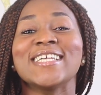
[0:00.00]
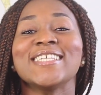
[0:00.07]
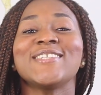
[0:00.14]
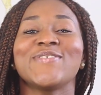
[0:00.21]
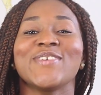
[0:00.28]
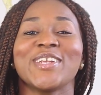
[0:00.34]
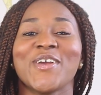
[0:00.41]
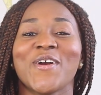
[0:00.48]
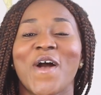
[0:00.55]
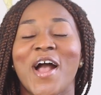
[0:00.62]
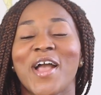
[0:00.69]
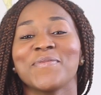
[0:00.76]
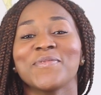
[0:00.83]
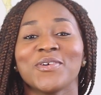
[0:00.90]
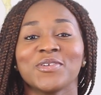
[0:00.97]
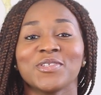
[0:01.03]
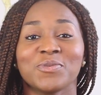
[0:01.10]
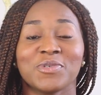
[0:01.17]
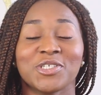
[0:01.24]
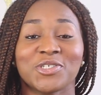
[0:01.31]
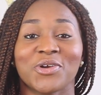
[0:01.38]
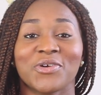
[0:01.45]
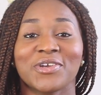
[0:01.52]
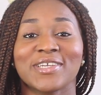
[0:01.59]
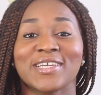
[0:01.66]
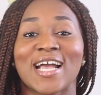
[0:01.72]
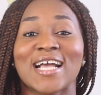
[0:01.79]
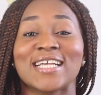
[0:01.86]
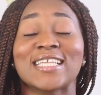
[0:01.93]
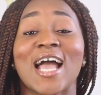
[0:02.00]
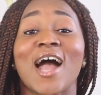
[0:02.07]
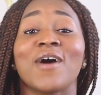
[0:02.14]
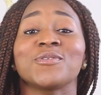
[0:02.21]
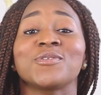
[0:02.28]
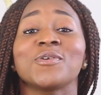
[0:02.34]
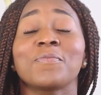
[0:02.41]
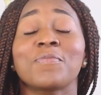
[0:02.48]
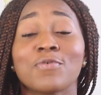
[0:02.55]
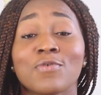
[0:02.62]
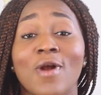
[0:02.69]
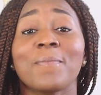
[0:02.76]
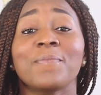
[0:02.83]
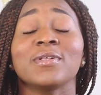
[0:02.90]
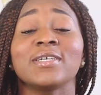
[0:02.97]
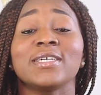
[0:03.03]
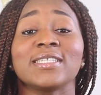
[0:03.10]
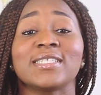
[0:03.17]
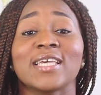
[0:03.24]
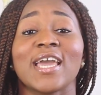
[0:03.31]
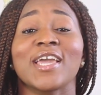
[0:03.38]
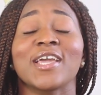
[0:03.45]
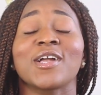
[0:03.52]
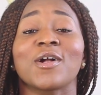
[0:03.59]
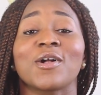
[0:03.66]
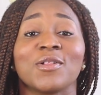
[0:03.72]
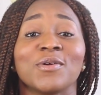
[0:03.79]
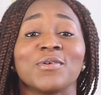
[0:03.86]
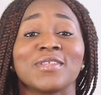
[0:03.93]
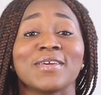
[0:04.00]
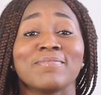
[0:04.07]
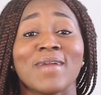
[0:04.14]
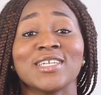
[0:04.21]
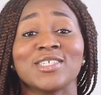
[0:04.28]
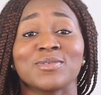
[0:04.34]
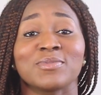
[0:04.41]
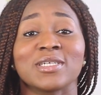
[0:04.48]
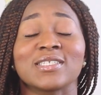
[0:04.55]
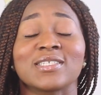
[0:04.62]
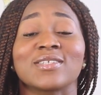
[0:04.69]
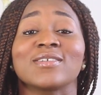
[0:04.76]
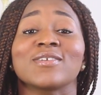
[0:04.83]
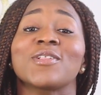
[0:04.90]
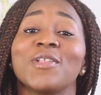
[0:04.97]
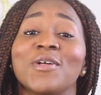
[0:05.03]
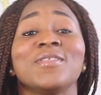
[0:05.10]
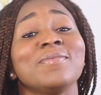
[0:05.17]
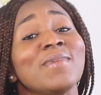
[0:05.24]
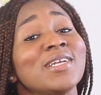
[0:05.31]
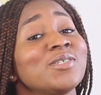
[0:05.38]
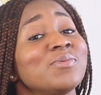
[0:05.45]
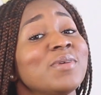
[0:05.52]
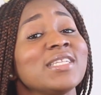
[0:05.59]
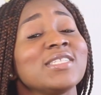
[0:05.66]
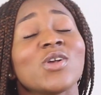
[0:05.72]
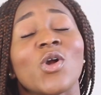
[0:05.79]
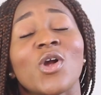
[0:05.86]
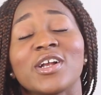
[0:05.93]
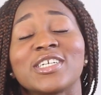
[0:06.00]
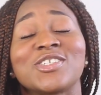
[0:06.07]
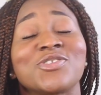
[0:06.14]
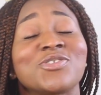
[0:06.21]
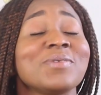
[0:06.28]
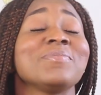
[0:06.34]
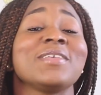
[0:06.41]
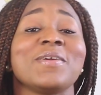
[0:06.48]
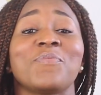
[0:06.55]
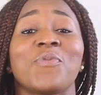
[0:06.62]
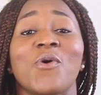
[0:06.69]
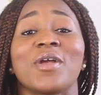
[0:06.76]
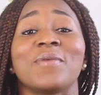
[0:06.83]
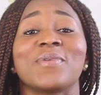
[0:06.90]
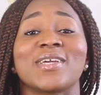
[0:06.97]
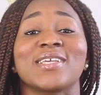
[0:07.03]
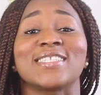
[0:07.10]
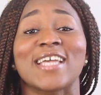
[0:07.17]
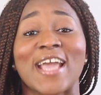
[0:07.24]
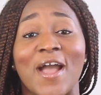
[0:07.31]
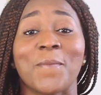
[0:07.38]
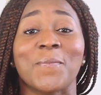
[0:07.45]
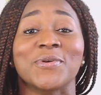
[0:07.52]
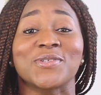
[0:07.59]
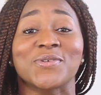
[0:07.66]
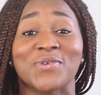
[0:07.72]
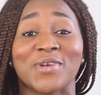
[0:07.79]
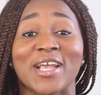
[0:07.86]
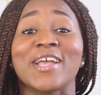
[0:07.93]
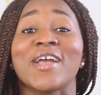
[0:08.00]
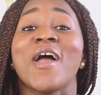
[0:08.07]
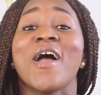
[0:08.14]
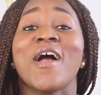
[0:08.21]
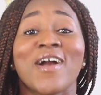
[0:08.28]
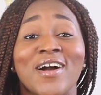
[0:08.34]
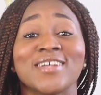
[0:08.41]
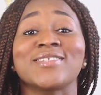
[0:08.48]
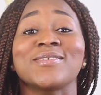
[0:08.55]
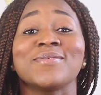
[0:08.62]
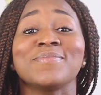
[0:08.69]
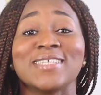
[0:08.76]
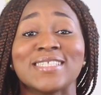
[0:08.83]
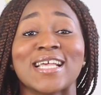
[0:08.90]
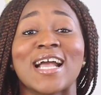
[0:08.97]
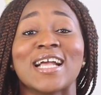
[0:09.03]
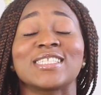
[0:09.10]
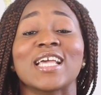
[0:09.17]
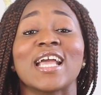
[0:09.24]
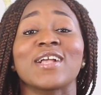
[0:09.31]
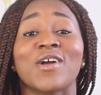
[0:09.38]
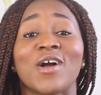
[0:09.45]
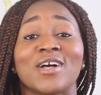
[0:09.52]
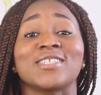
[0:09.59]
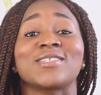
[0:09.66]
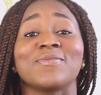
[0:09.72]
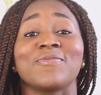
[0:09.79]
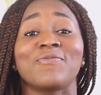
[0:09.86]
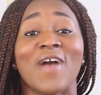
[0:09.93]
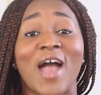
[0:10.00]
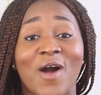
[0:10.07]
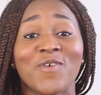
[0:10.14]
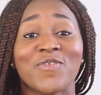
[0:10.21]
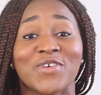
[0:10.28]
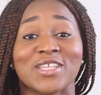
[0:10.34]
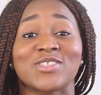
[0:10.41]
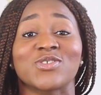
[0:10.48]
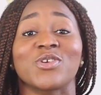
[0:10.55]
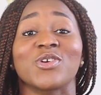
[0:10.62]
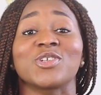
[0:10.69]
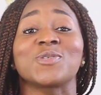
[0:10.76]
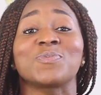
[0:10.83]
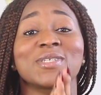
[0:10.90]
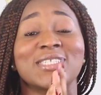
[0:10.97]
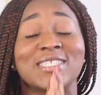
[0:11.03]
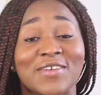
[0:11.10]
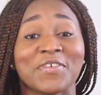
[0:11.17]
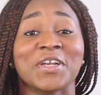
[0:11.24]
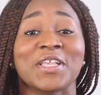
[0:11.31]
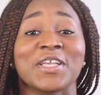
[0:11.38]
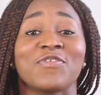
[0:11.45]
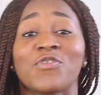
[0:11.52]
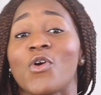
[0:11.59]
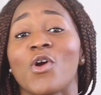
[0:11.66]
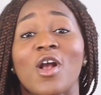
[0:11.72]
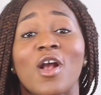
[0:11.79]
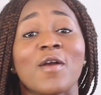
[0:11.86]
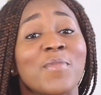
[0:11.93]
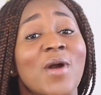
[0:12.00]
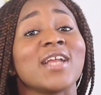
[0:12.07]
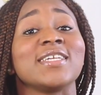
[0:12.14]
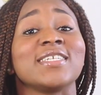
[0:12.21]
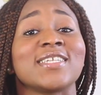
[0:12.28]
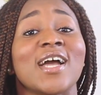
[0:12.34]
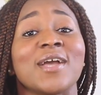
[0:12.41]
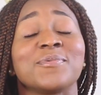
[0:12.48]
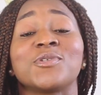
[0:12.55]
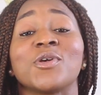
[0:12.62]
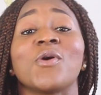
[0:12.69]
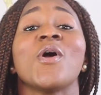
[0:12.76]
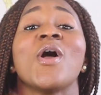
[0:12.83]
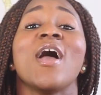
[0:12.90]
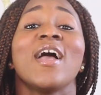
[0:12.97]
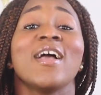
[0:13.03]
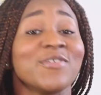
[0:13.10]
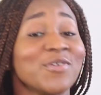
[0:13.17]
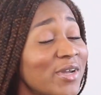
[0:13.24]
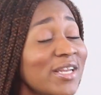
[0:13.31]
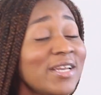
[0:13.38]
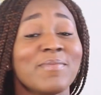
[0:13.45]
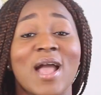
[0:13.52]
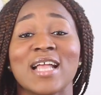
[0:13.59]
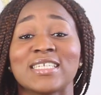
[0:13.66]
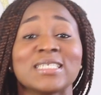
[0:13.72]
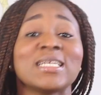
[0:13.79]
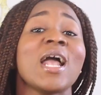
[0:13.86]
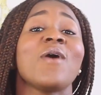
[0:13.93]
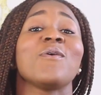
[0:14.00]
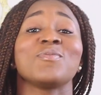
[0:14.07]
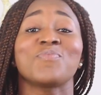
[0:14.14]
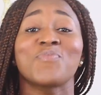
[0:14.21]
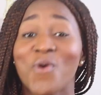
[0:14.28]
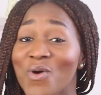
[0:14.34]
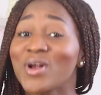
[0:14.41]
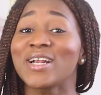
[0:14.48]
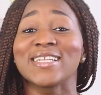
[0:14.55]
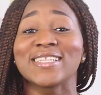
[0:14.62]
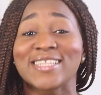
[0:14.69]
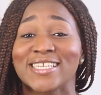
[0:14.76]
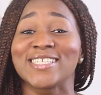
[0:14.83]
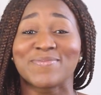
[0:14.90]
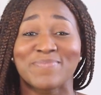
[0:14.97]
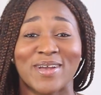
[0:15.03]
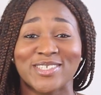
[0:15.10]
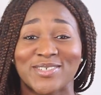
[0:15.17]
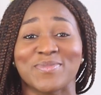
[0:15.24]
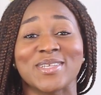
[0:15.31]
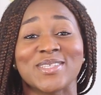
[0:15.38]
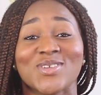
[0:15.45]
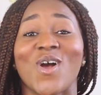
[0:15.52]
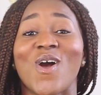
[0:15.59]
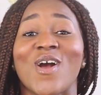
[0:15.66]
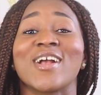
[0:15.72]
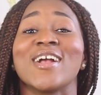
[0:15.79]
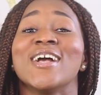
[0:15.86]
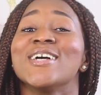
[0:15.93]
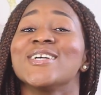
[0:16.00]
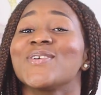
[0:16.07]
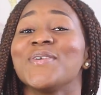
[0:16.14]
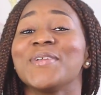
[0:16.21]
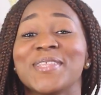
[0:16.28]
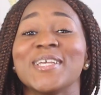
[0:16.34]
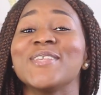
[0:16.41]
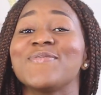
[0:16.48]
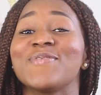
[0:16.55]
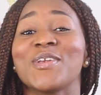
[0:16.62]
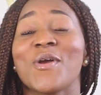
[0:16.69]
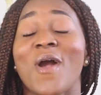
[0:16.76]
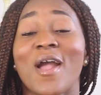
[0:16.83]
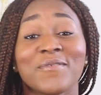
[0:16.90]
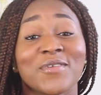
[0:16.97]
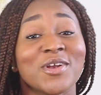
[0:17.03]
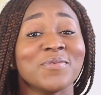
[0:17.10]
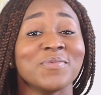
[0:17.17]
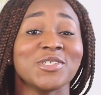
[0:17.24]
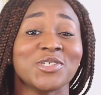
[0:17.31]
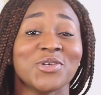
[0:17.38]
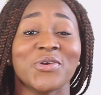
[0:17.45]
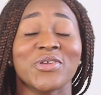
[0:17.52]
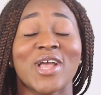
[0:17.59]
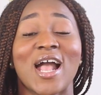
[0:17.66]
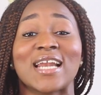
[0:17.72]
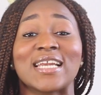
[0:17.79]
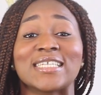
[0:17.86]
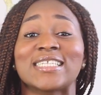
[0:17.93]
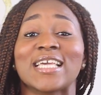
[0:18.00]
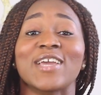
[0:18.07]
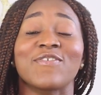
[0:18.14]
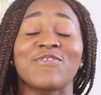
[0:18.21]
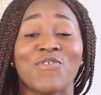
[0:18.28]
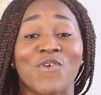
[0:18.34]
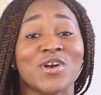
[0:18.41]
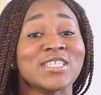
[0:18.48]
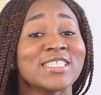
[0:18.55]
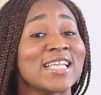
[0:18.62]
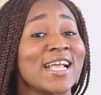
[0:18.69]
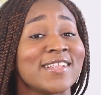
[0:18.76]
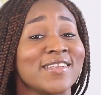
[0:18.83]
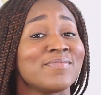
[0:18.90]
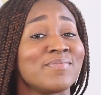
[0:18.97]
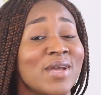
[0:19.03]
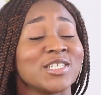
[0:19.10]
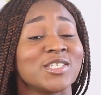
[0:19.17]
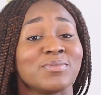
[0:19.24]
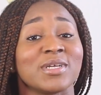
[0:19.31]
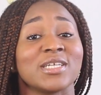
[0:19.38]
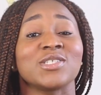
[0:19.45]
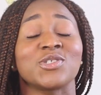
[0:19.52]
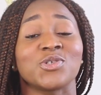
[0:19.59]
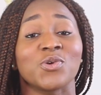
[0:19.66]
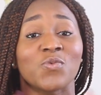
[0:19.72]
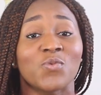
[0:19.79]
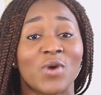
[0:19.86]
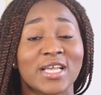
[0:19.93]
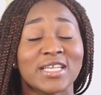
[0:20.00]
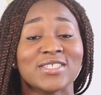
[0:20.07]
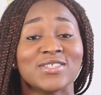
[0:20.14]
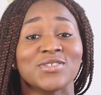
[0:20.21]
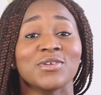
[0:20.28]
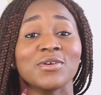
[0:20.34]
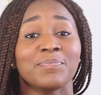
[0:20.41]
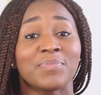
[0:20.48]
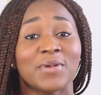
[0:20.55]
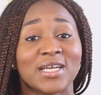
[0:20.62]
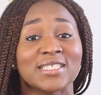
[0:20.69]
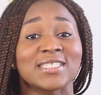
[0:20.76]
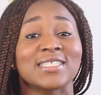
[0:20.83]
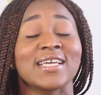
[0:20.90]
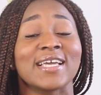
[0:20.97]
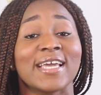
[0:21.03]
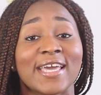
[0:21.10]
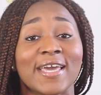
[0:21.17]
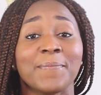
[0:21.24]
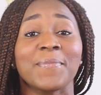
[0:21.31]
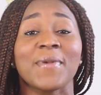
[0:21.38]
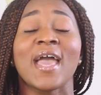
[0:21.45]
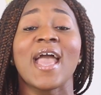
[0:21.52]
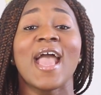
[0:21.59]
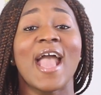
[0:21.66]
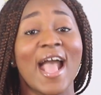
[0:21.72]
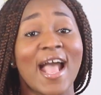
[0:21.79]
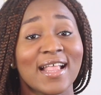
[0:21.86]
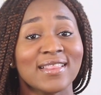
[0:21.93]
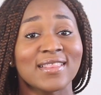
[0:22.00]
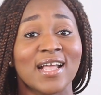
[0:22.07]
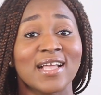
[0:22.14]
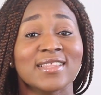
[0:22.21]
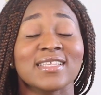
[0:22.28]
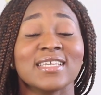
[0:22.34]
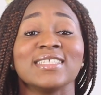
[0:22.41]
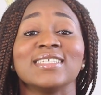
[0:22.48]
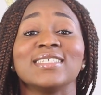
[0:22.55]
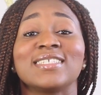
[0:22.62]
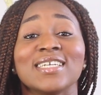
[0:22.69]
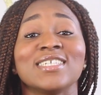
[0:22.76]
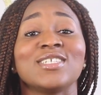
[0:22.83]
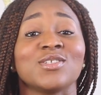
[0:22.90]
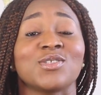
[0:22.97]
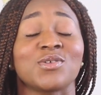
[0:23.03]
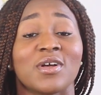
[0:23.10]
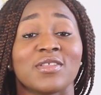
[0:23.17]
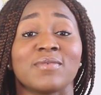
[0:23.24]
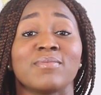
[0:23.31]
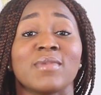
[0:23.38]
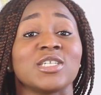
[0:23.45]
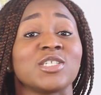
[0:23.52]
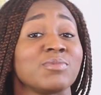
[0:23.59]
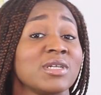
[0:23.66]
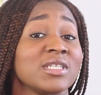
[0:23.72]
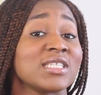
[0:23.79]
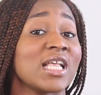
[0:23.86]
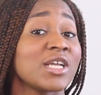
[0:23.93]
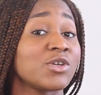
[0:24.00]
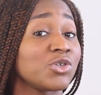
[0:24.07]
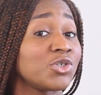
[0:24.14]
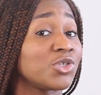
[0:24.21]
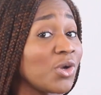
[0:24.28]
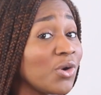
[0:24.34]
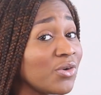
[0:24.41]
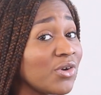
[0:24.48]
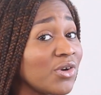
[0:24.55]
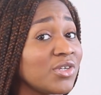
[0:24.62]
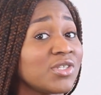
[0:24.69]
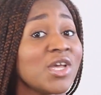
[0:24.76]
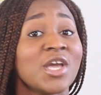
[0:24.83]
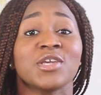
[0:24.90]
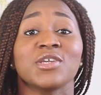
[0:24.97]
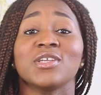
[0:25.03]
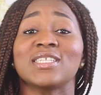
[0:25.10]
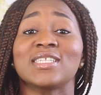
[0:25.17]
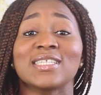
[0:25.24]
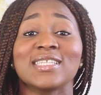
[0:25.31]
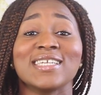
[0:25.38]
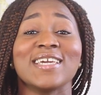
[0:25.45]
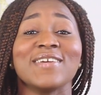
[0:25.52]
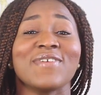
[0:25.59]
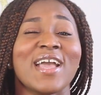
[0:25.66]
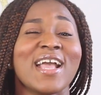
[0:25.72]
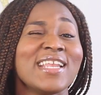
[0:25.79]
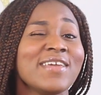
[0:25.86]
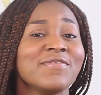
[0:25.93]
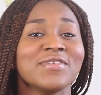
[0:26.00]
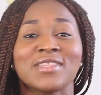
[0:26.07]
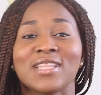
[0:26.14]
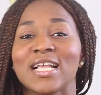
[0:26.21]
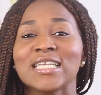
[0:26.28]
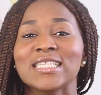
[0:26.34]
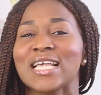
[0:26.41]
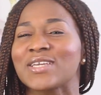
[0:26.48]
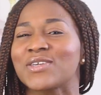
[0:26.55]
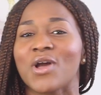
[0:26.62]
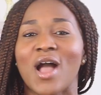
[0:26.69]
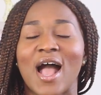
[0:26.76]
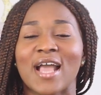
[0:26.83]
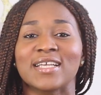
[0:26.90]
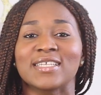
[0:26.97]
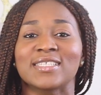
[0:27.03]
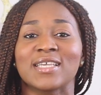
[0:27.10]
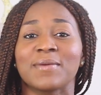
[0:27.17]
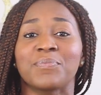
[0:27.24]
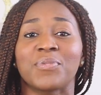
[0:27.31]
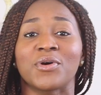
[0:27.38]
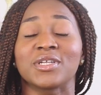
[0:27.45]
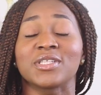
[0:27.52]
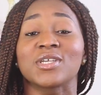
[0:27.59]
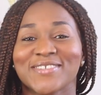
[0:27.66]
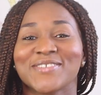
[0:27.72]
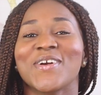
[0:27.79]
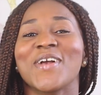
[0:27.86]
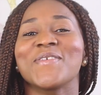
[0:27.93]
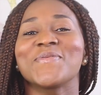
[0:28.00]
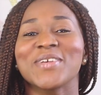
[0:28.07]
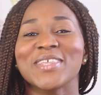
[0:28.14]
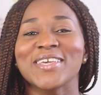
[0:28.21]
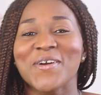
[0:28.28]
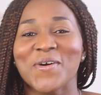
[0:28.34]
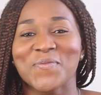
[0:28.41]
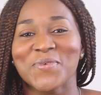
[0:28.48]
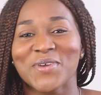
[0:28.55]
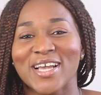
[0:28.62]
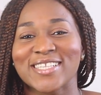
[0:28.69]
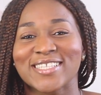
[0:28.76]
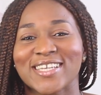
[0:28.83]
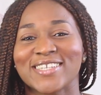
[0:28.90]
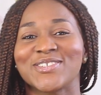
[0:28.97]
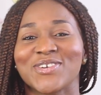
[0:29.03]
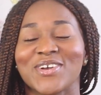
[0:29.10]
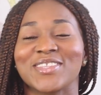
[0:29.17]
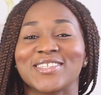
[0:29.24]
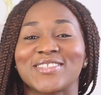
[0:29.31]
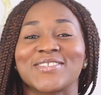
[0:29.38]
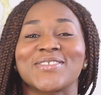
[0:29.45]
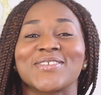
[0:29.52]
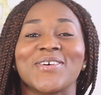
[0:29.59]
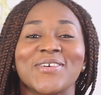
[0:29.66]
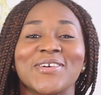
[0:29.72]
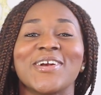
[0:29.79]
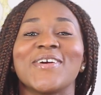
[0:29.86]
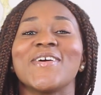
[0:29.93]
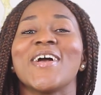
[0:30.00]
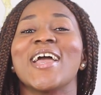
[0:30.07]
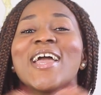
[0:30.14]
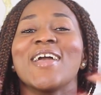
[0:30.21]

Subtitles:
This video, I'm going to be showing you guys how to properly take clothing measurements. Clothing measurements are extremely important because they help us create custom designs and custom outfits that are specifically for our body type. So you can imagine how important these measurements are. So in this video, I'm going to be showing you how to take 4 standard measurements: your waist, your bust, your hip, and length, in addition to other measurements like your shoulders, your sleeve, and even things like your highest hip point. So I really hope you guys enjoyed this tutorial.